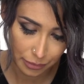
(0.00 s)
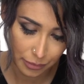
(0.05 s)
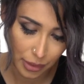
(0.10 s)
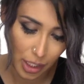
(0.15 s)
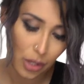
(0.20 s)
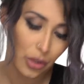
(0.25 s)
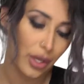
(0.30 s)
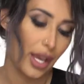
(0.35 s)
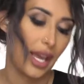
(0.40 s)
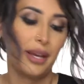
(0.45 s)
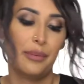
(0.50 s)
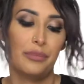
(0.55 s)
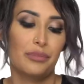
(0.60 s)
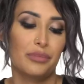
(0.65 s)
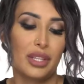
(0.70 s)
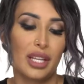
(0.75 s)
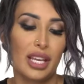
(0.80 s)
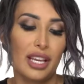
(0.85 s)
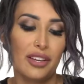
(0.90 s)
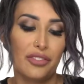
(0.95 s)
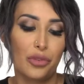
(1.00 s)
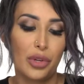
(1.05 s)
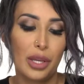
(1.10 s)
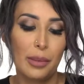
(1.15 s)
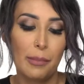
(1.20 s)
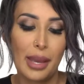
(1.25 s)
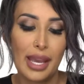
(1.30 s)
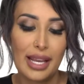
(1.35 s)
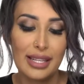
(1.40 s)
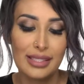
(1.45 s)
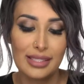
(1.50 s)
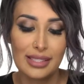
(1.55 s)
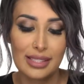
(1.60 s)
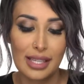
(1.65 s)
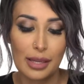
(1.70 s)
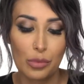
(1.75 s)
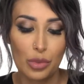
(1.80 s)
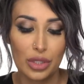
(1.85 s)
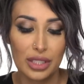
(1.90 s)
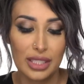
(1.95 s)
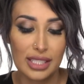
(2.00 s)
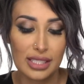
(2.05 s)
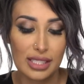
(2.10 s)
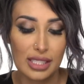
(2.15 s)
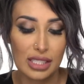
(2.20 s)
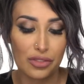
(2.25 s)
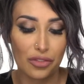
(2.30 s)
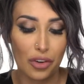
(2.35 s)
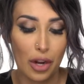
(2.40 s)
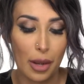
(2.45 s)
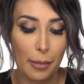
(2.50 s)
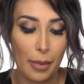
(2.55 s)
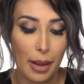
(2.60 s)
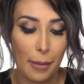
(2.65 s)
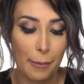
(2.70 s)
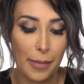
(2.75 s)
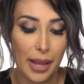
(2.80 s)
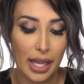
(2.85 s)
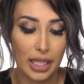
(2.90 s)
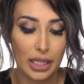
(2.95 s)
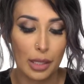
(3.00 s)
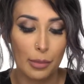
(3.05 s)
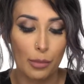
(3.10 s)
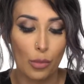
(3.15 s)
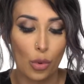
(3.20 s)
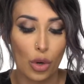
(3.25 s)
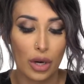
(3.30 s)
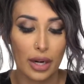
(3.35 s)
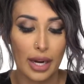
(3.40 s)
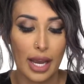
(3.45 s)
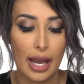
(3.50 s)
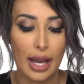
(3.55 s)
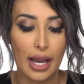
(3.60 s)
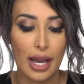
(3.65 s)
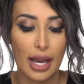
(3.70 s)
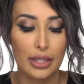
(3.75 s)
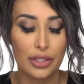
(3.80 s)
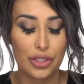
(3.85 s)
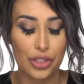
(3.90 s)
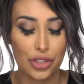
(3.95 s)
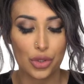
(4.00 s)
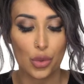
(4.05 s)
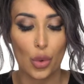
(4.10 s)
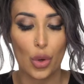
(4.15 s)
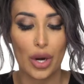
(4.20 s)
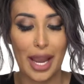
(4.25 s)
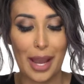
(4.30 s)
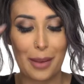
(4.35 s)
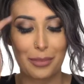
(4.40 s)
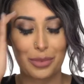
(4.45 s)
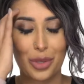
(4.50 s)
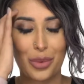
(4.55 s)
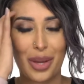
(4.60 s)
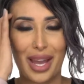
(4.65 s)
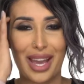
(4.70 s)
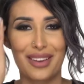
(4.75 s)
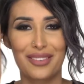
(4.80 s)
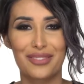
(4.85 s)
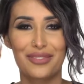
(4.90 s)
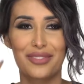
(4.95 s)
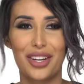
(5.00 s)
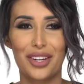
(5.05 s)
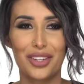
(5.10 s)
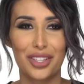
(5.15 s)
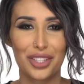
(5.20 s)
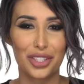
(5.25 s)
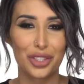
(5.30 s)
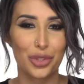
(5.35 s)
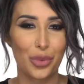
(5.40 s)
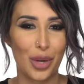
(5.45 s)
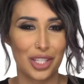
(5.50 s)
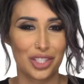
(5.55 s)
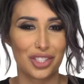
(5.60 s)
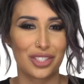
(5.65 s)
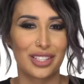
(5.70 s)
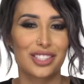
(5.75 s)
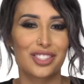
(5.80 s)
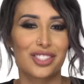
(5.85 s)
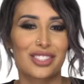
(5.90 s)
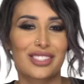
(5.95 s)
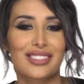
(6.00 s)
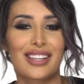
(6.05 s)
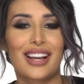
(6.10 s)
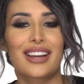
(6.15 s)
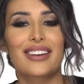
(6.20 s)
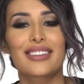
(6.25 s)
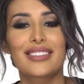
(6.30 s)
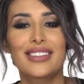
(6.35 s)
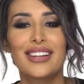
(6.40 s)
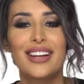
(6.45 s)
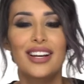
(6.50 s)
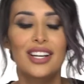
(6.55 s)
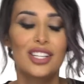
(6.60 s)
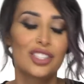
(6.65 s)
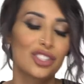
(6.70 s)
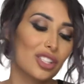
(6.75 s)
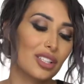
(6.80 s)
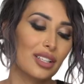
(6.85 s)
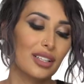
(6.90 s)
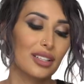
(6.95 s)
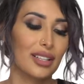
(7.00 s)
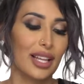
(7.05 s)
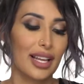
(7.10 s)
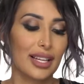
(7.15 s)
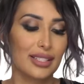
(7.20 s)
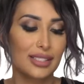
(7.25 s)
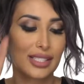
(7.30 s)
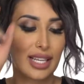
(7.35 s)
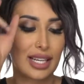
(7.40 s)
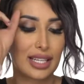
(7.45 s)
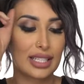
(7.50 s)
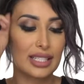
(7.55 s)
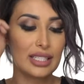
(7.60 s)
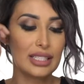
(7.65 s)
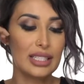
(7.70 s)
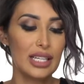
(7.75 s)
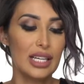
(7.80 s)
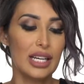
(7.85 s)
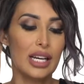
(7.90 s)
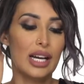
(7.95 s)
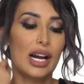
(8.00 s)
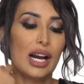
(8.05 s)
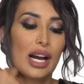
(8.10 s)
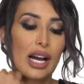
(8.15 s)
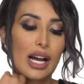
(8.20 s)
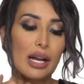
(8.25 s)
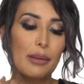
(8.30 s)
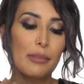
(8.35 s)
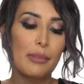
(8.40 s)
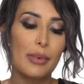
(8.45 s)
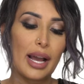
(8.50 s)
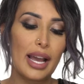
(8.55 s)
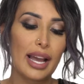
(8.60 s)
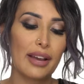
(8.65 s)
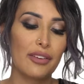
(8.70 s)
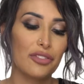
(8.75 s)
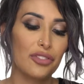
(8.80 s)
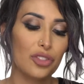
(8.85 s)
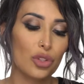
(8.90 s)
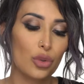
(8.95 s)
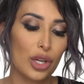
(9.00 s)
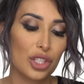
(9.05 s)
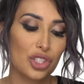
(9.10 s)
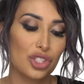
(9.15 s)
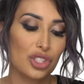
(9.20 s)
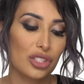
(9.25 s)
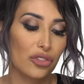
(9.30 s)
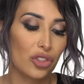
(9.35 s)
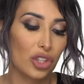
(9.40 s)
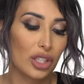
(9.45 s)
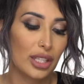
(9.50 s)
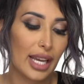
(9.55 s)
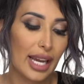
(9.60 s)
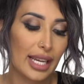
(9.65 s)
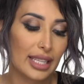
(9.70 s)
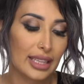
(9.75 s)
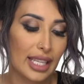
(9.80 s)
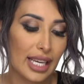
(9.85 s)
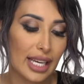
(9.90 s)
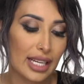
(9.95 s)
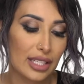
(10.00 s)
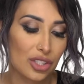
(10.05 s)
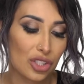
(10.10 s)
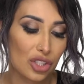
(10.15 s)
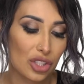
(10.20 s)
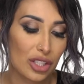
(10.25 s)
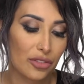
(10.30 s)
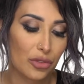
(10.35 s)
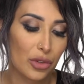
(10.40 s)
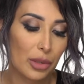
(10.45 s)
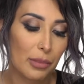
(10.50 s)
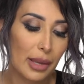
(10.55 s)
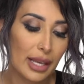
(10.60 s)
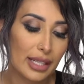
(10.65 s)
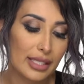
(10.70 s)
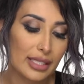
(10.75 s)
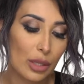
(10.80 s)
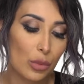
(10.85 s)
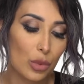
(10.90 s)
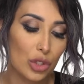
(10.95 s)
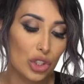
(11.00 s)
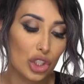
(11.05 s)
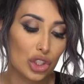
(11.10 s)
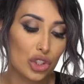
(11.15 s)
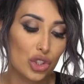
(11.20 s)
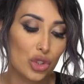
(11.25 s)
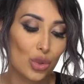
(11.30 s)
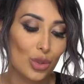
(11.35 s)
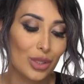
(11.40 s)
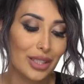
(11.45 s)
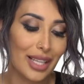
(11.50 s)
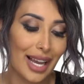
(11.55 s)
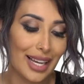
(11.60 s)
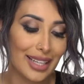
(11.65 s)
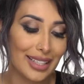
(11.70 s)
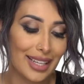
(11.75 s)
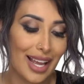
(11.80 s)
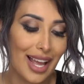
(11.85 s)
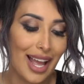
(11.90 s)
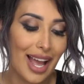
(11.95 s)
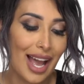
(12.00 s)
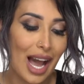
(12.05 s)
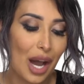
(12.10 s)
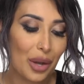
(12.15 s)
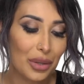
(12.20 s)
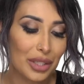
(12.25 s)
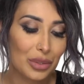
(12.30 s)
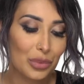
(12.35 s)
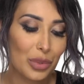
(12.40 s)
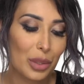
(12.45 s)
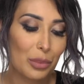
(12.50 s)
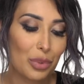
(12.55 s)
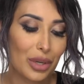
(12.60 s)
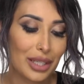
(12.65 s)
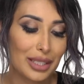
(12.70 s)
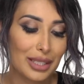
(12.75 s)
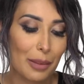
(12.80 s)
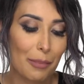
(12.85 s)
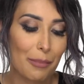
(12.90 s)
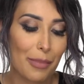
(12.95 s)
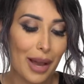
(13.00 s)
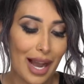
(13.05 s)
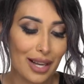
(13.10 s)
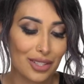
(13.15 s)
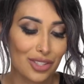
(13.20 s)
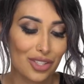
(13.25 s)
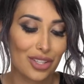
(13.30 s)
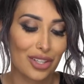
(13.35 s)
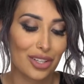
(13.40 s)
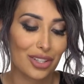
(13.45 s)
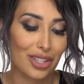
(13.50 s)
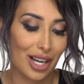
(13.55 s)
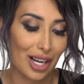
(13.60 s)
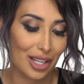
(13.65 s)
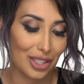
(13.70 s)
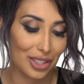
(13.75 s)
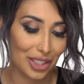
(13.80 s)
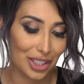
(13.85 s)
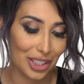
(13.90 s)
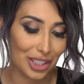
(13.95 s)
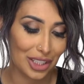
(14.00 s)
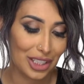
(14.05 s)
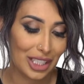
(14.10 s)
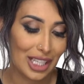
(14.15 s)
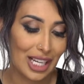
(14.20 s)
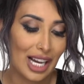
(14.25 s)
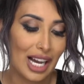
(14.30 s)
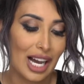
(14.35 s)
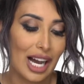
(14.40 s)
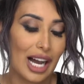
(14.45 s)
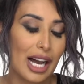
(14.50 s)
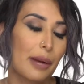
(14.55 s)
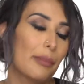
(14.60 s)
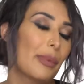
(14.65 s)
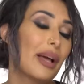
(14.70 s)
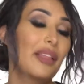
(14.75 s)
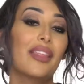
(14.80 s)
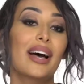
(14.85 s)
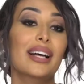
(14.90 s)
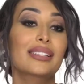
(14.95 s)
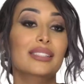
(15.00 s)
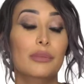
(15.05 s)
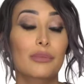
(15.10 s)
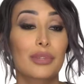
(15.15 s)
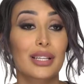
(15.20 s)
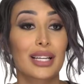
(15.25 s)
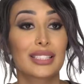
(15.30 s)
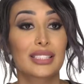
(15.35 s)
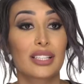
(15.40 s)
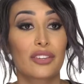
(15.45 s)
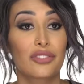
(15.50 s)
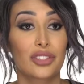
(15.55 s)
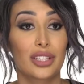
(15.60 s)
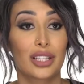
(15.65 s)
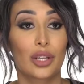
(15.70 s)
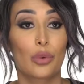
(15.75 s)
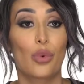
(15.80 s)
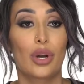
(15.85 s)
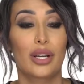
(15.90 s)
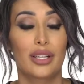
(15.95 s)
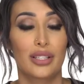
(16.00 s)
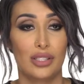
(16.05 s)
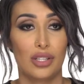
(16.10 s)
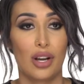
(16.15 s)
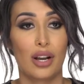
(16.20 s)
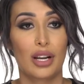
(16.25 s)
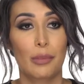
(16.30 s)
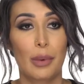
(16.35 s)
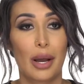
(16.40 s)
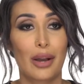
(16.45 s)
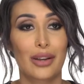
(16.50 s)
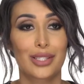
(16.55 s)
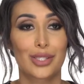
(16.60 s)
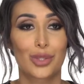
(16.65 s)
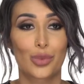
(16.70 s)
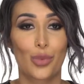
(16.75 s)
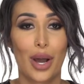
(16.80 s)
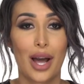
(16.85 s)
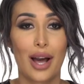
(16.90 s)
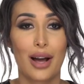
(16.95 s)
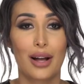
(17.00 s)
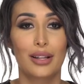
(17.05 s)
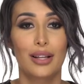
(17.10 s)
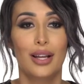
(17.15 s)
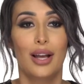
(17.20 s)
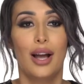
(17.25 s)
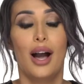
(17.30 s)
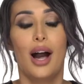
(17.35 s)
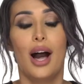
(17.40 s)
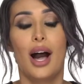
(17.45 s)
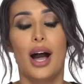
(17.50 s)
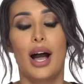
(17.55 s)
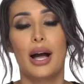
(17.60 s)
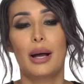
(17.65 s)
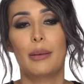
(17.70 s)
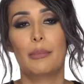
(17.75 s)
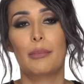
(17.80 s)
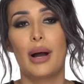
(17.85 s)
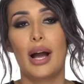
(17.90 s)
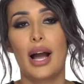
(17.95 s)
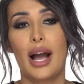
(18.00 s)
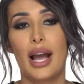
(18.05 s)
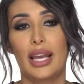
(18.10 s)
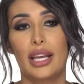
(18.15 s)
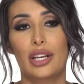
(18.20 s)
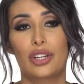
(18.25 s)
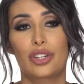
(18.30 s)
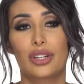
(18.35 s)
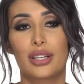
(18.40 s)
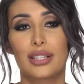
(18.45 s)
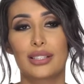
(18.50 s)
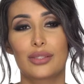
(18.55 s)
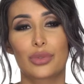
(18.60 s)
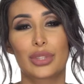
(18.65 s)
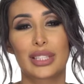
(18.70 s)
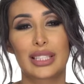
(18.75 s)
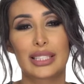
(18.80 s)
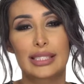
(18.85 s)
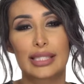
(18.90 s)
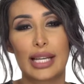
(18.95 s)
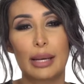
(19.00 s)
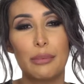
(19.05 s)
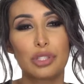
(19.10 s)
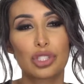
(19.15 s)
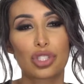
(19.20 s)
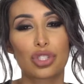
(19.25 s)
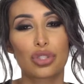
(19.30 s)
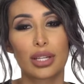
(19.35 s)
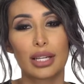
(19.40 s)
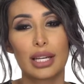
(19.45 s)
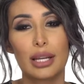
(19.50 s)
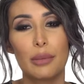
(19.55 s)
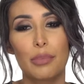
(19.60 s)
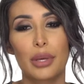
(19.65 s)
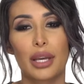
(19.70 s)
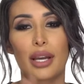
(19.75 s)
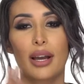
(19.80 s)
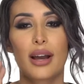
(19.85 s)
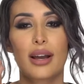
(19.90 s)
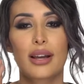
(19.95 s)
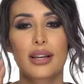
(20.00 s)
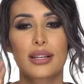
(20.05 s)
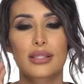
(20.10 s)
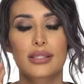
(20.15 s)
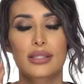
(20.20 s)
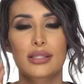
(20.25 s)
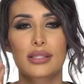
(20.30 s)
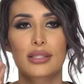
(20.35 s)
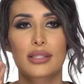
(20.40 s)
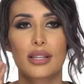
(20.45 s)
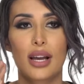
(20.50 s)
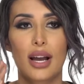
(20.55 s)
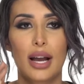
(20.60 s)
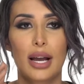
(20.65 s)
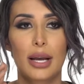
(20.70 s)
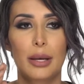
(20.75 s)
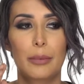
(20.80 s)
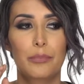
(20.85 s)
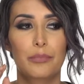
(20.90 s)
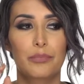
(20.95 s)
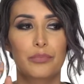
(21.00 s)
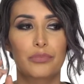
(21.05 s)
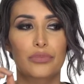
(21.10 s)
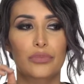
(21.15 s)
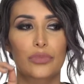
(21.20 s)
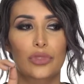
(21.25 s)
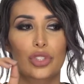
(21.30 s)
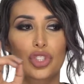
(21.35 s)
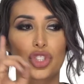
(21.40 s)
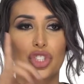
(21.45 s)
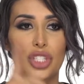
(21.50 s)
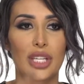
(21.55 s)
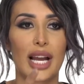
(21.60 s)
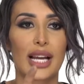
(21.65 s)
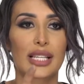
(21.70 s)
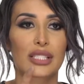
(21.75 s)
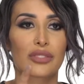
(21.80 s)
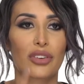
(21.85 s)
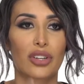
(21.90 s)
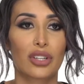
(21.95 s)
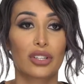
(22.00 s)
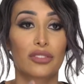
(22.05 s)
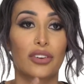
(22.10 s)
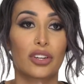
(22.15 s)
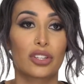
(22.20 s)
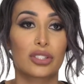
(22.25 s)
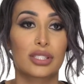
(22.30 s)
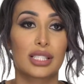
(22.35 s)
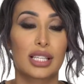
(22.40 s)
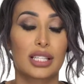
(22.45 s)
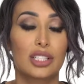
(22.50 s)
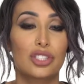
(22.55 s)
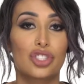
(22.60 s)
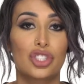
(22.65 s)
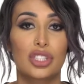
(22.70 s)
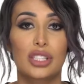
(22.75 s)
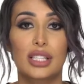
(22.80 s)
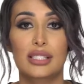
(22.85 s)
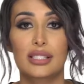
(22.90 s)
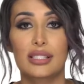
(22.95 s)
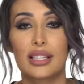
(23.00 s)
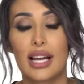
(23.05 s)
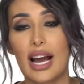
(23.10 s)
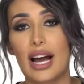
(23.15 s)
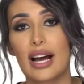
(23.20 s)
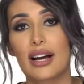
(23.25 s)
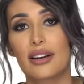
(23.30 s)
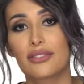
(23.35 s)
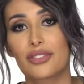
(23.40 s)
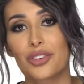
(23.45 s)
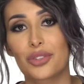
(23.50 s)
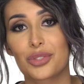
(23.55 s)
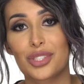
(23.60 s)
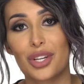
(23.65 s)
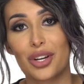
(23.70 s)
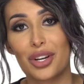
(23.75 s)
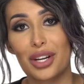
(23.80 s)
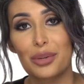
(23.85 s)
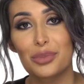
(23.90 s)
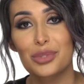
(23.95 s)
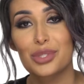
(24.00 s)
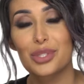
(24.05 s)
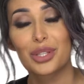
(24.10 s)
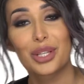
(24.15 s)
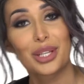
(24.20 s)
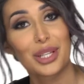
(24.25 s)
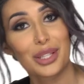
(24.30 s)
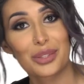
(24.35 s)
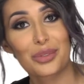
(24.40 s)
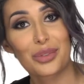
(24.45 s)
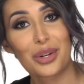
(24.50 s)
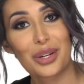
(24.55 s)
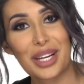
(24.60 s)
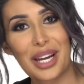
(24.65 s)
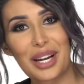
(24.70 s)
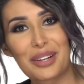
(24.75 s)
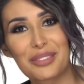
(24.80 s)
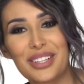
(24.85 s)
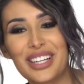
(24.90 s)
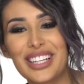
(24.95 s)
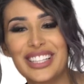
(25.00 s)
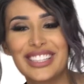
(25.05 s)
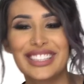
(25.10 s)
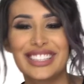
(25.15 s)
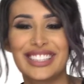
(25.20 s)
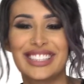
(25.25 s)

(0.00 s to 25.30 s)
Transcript: Okay, if we made someone, this is from Bellamore_MUA. Very good question. I just kind of took a glance at it. I have a few questions if you can kindly answer. If we made someone look too light, how can we bring them back to their color? And that's something I definitely wanted to talk about as well. I couldn't really demonstrate it because she has very fair skin. She doesn't have, oh sorry, I was looking at the wrong camera.